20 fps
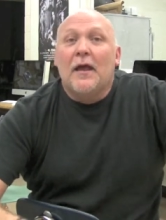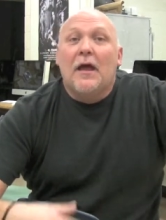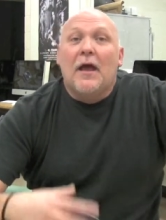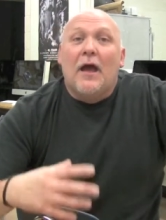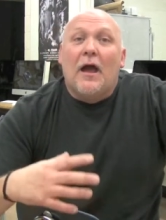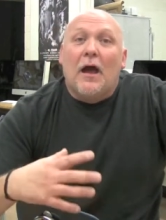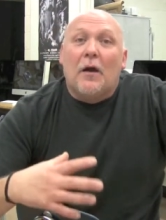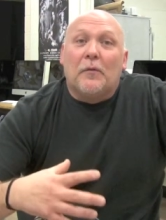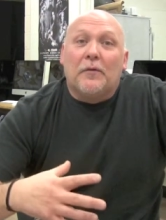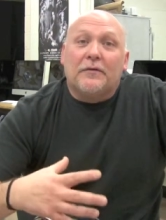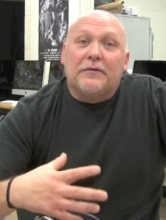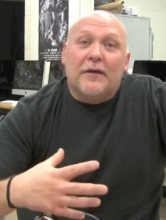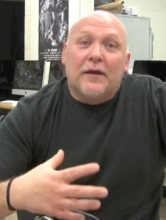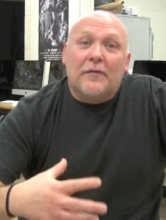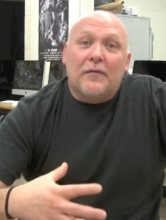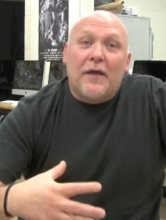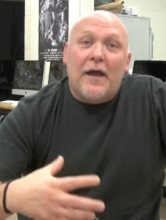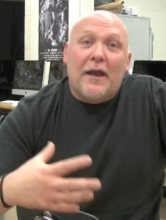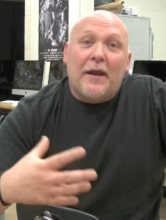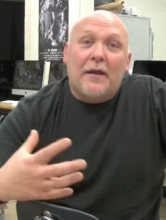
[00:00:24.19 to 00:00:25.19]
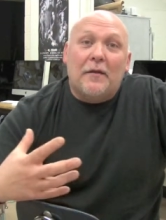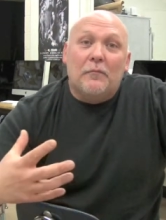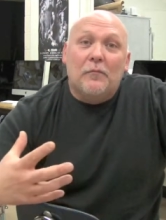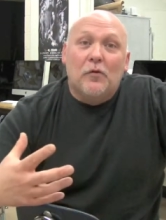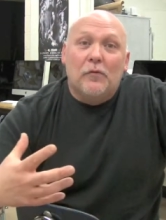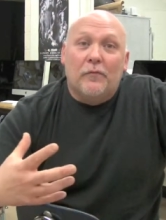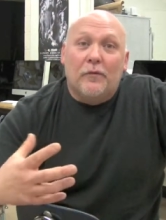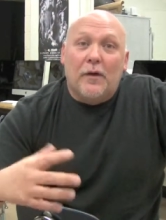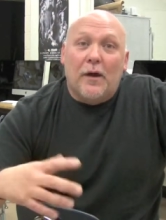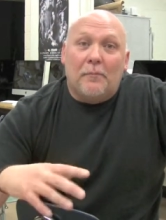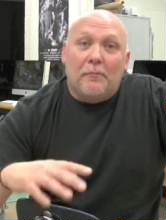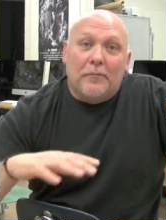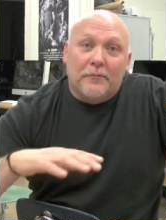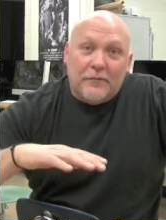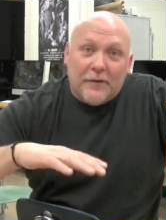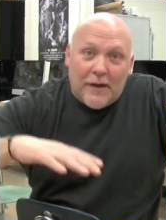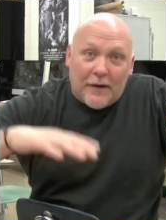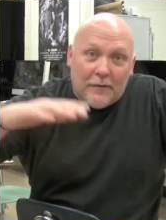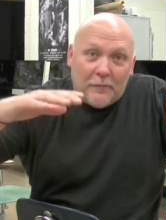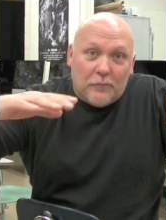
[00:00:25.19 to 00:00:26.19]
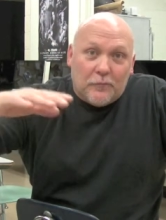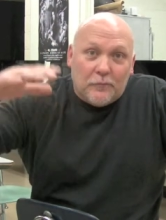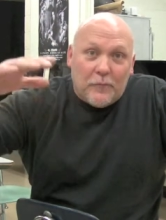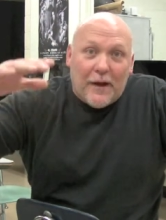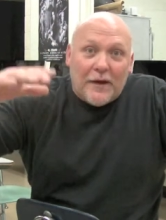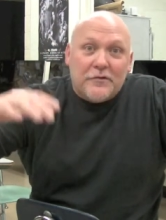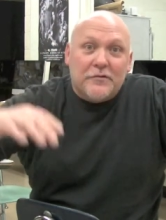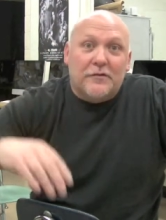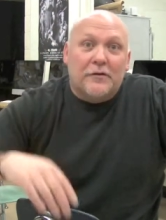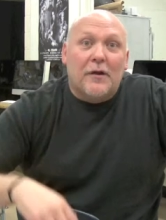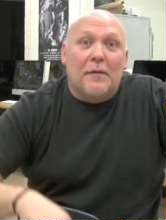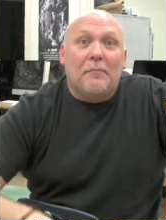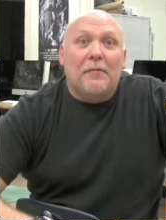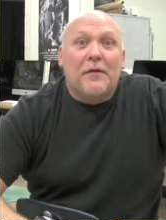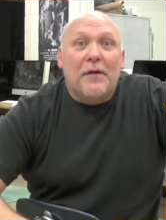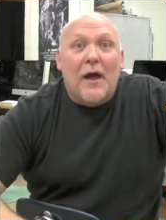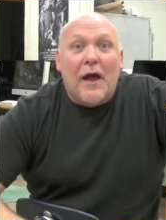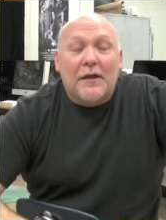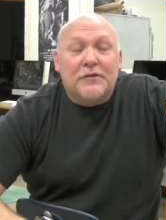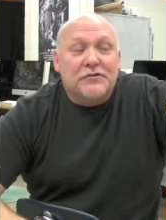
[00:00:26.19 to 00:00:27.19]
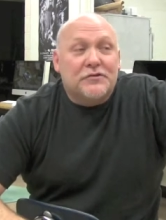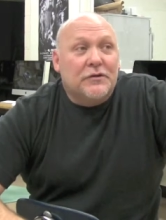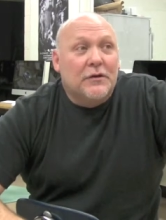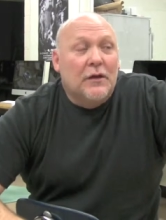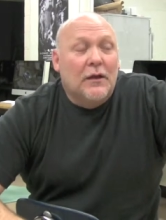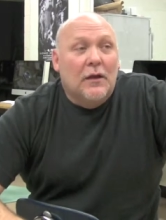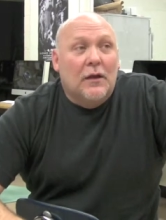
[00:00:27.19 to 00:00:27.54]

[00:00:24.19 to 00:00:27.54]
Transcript: and we take that and move it up and kind of ratchet it up a notch.